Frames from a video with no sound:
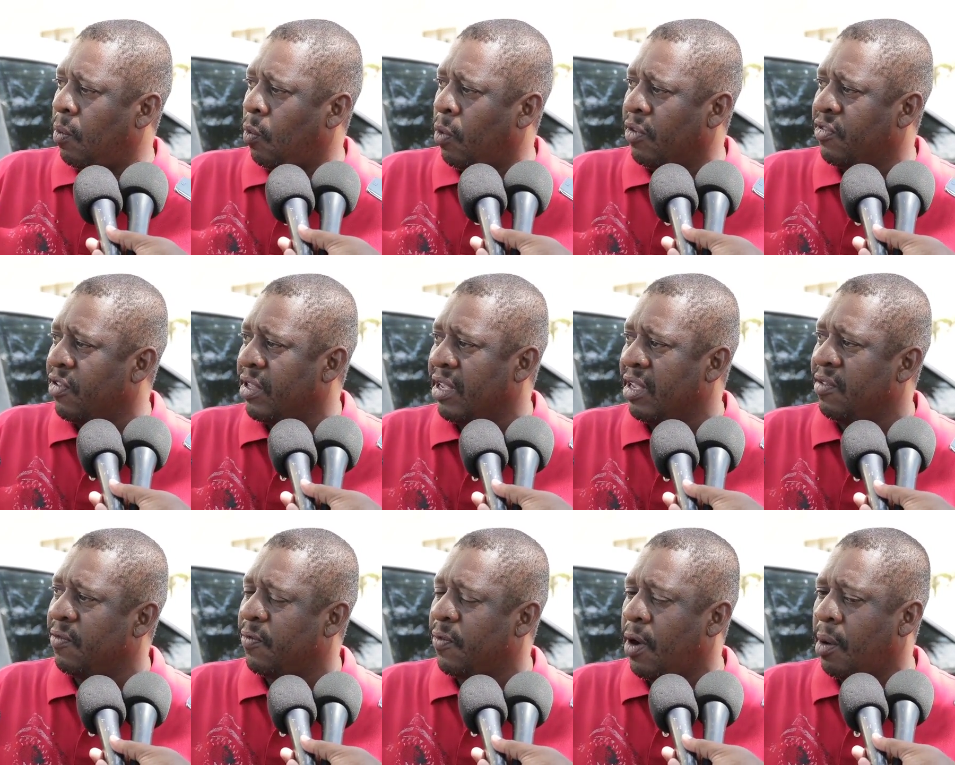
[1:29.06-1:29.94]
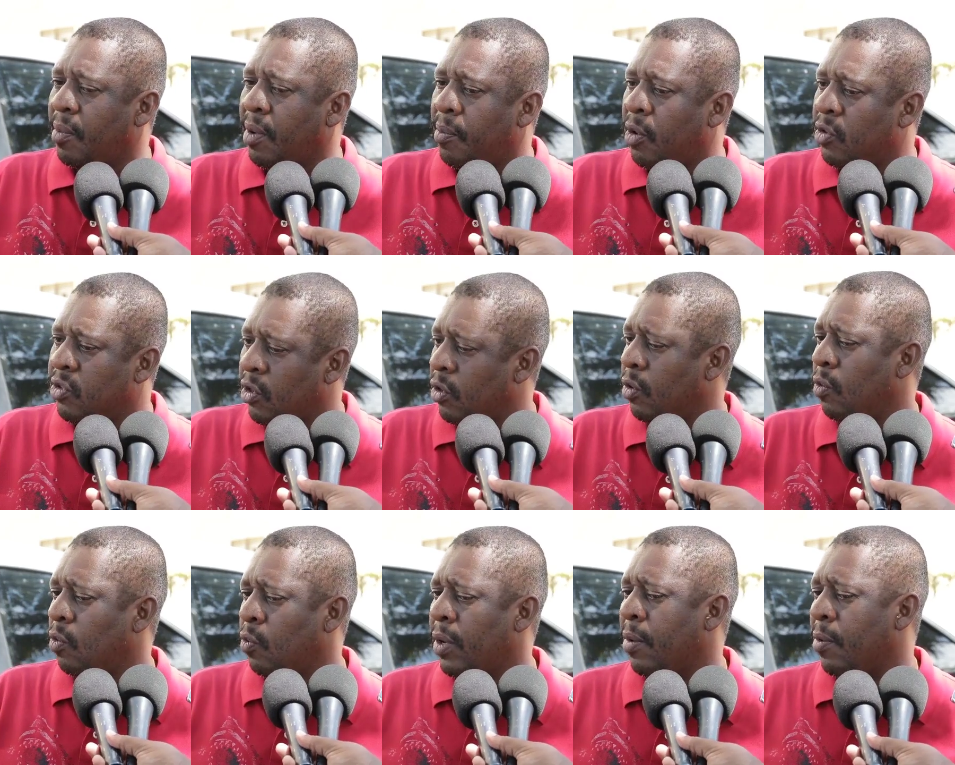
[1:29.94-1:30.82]
wasn't informed about
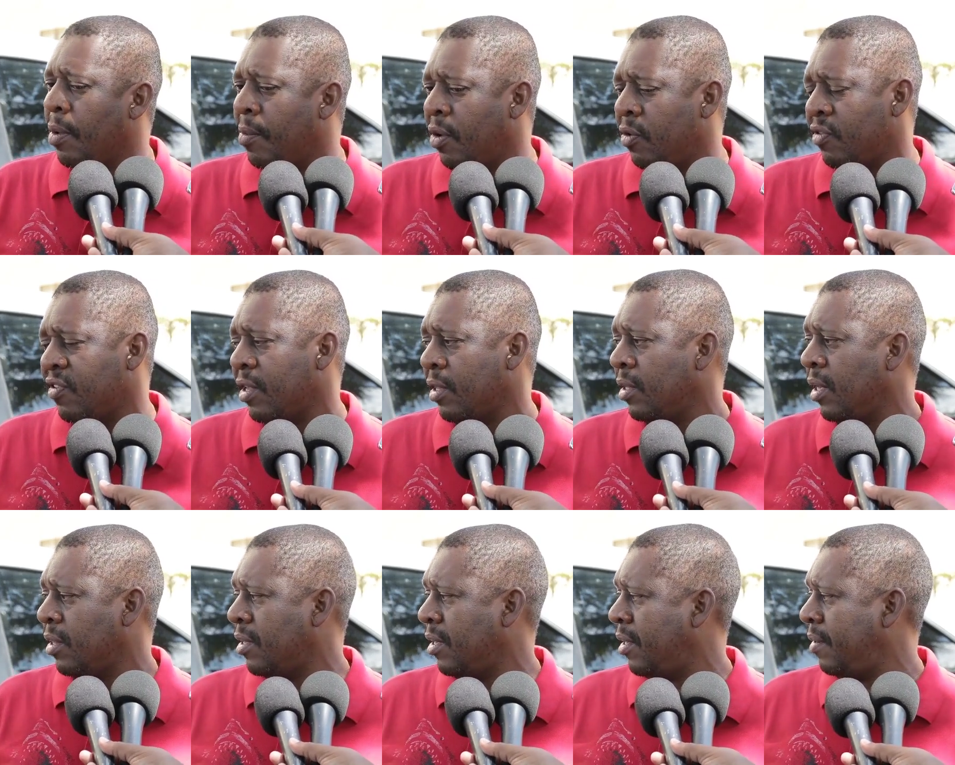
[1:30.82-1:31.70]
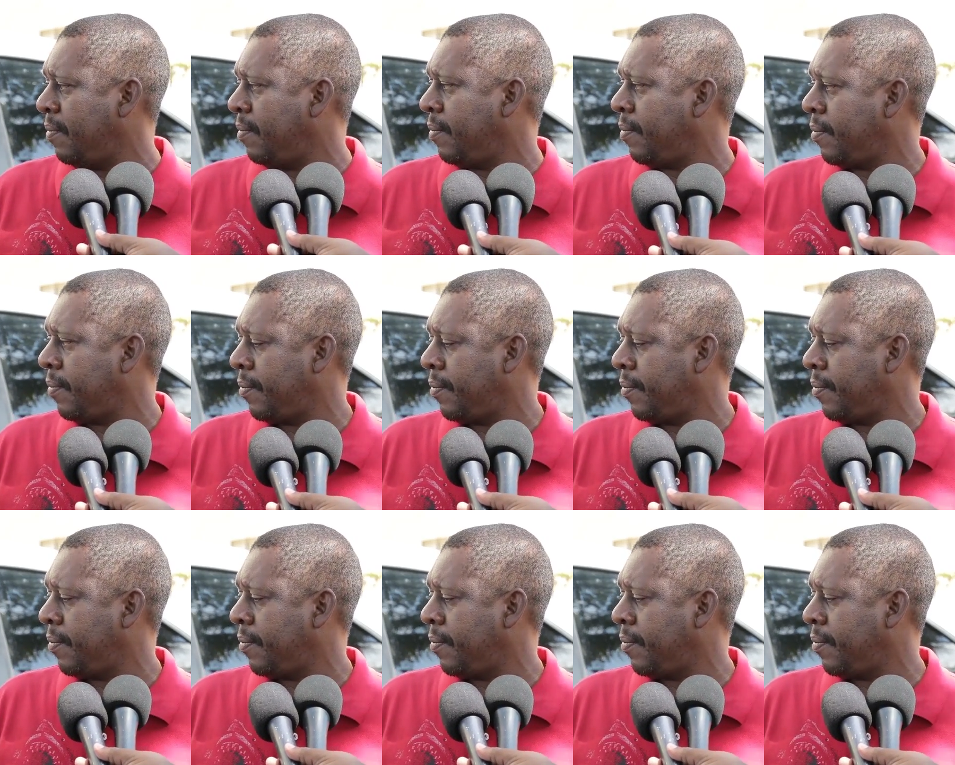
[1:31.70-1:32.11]
her whereabouts at that time.